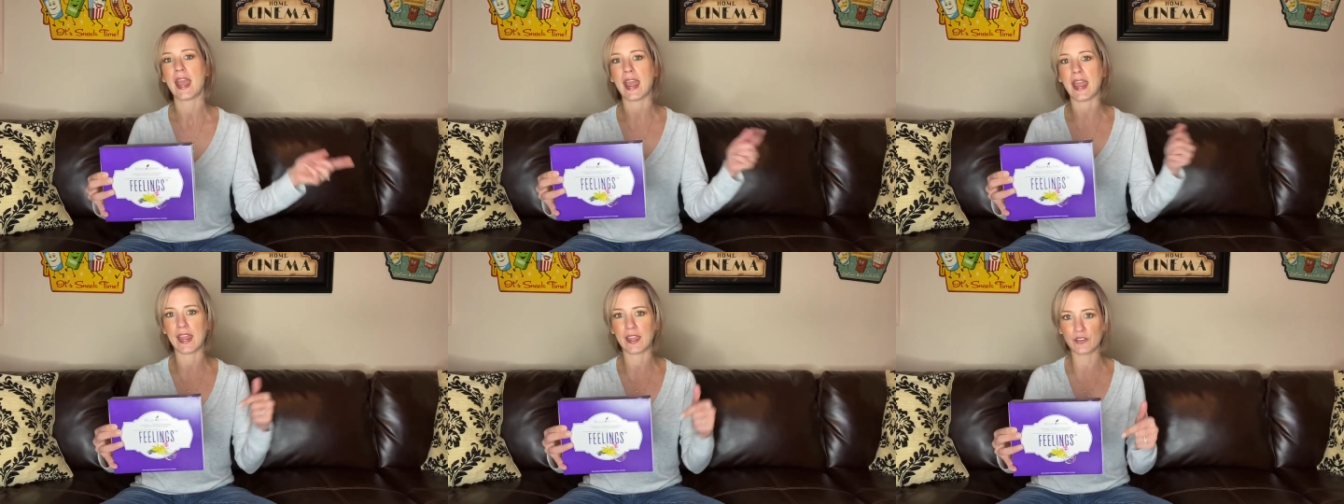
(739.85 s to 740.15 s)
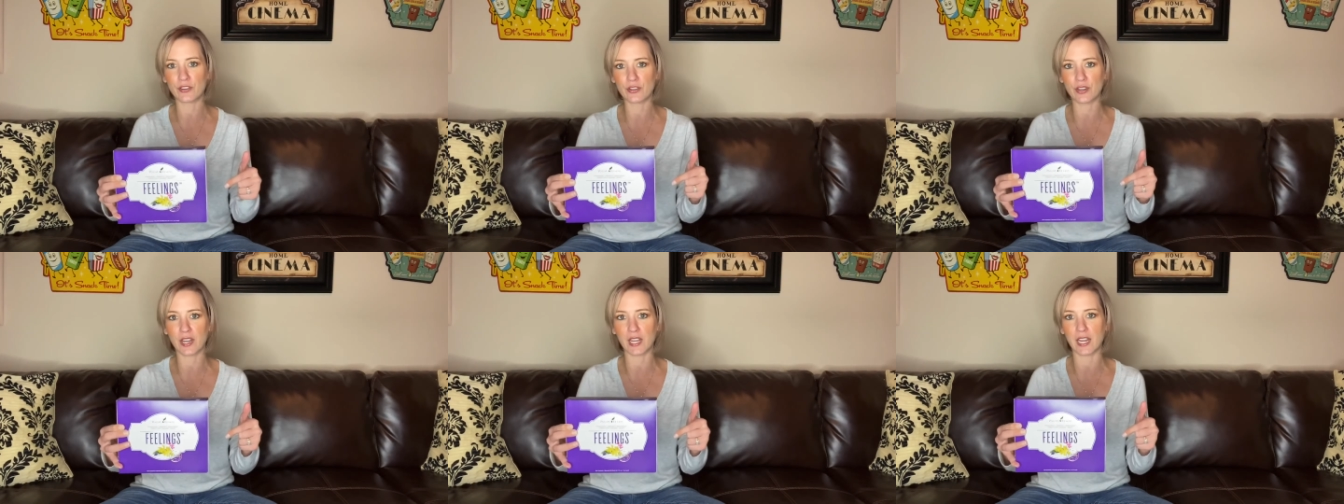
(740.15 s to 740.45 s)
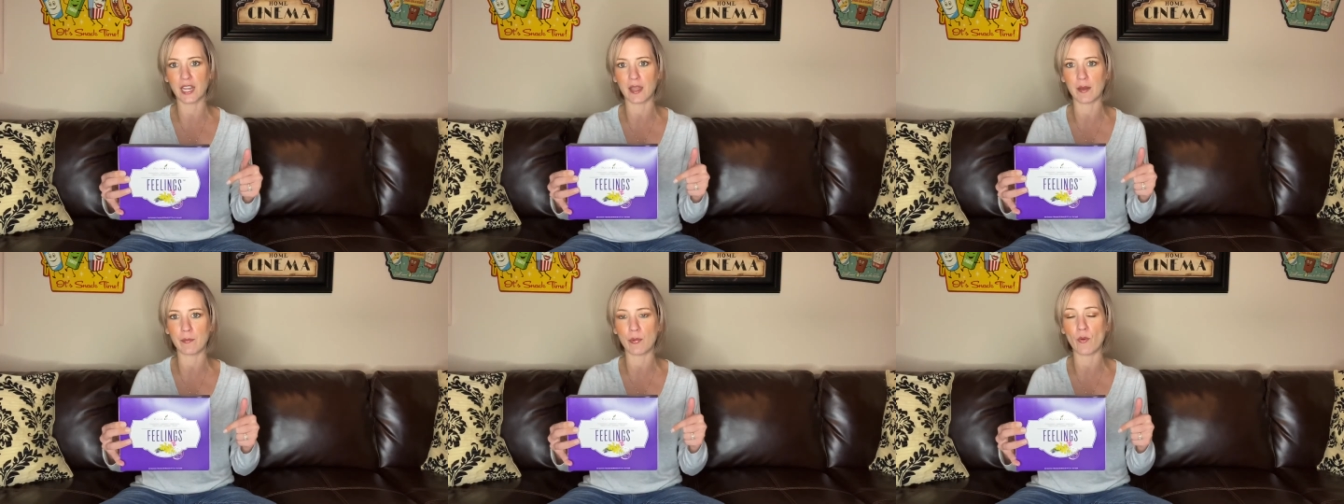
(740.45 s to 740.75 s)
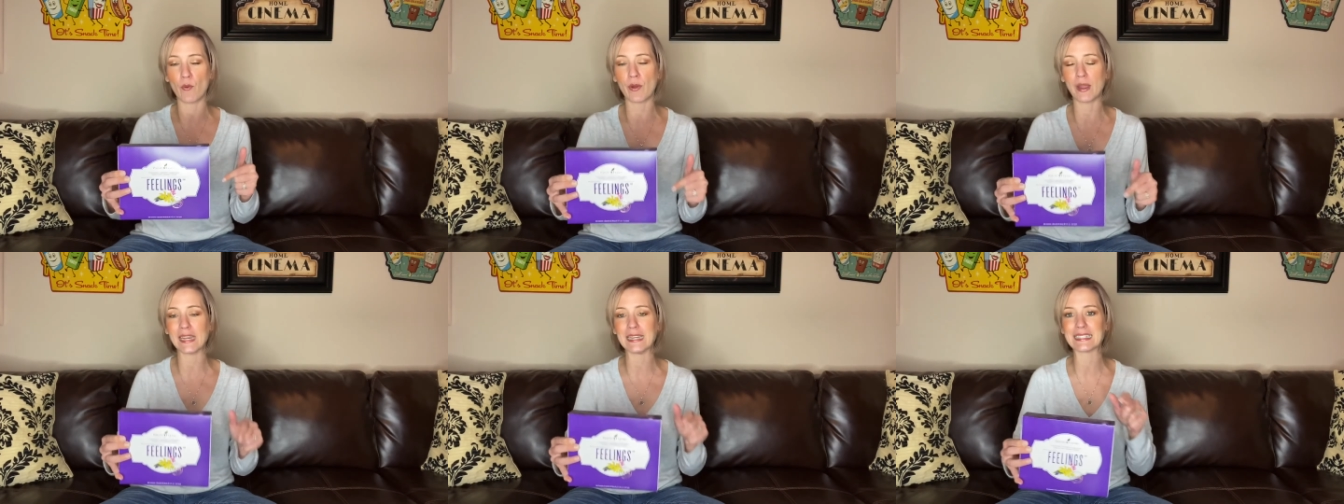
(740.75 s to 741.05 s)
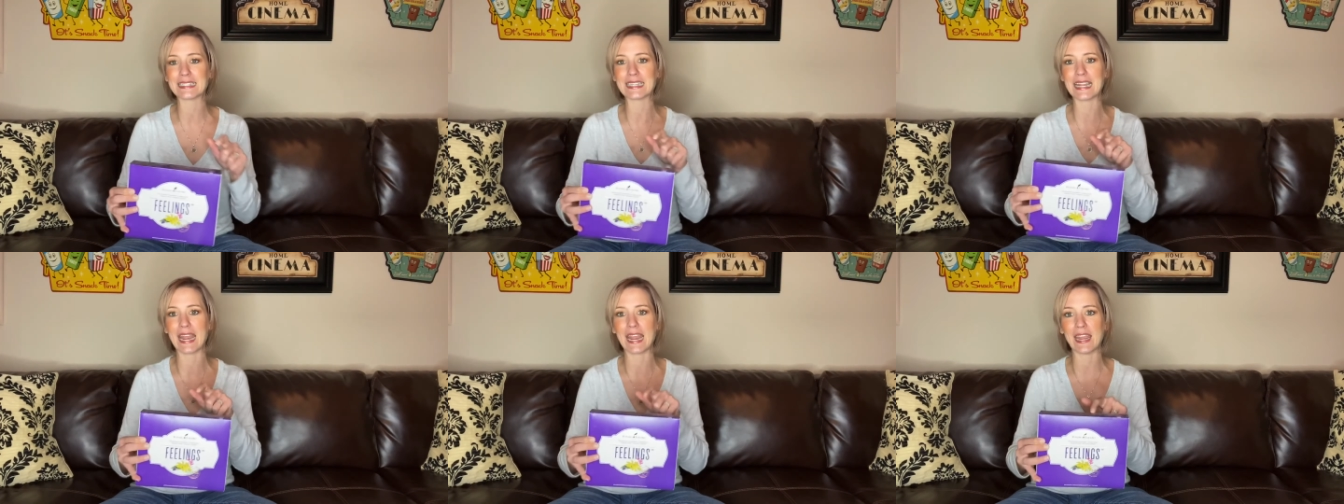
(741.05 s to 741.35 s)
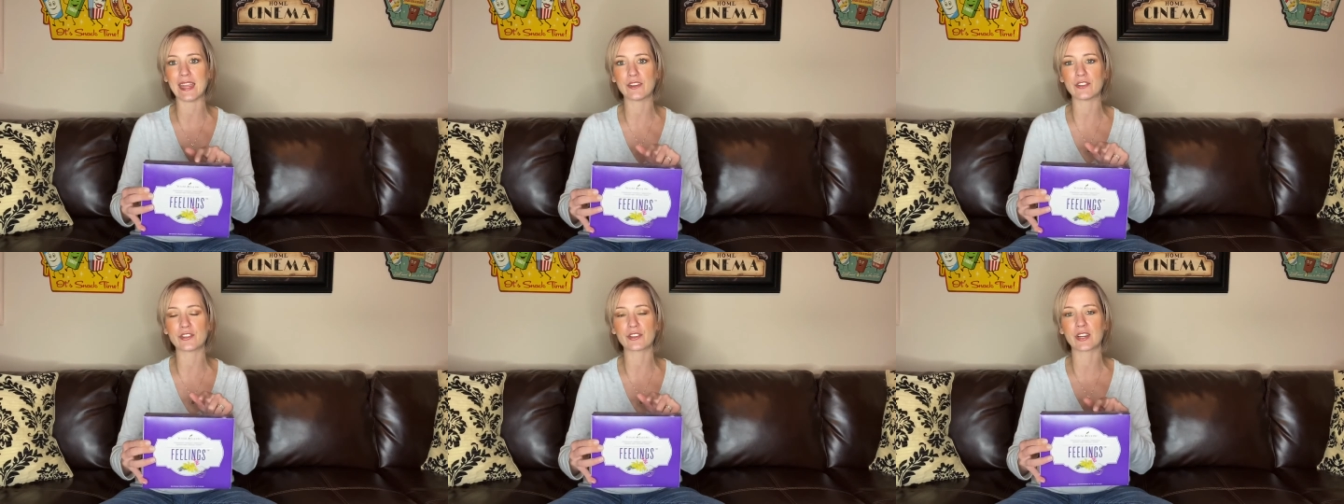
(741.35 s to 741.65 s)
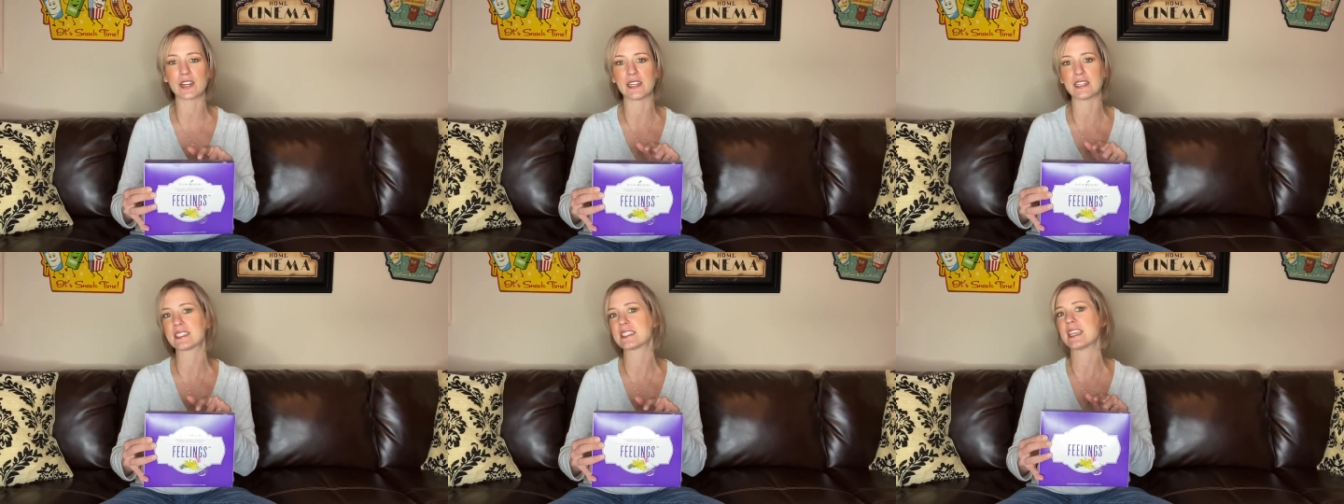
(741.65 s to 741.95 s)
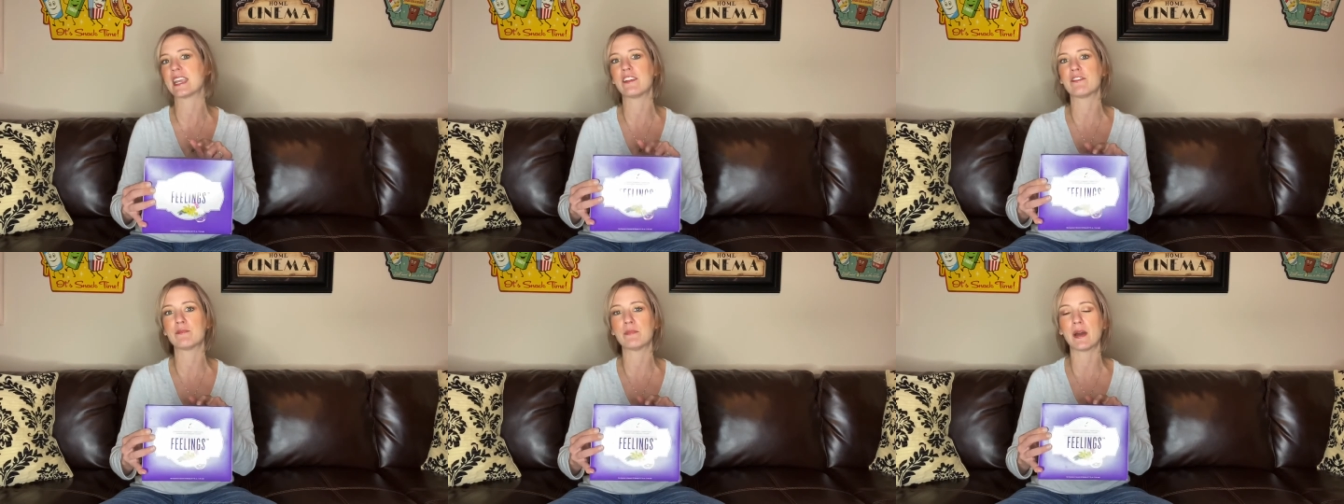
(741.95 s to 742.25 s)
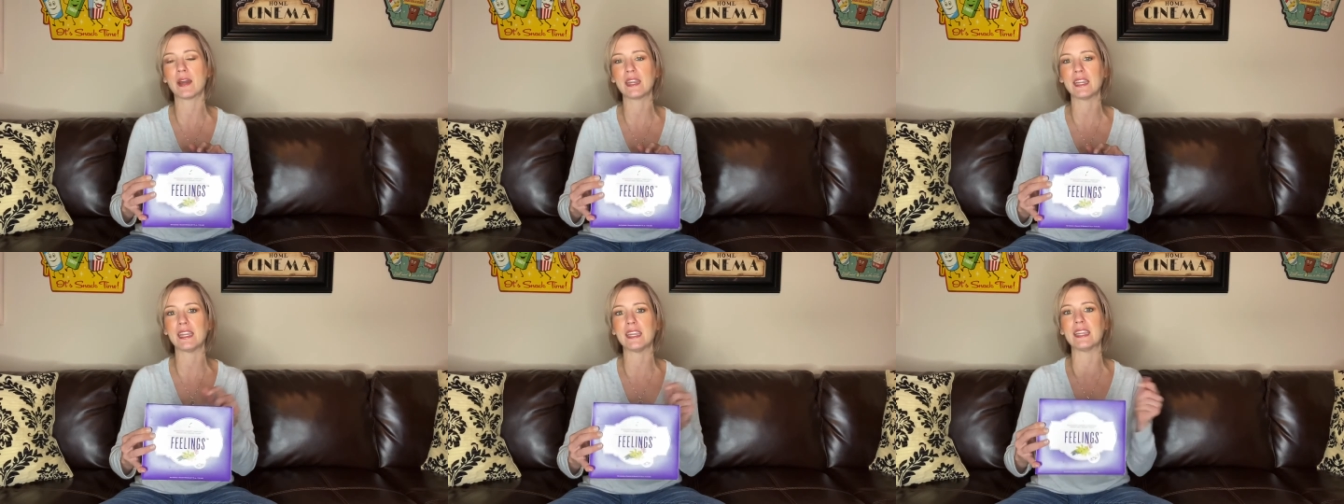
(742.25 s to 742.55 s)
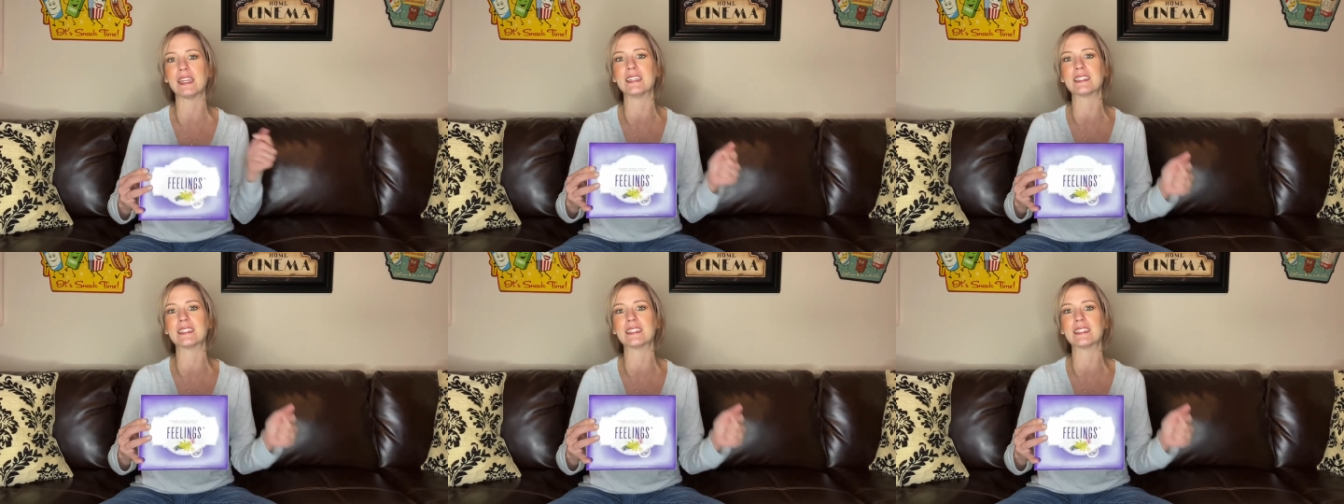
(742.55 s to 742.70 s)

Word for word: and you're going to get points and you're going to save money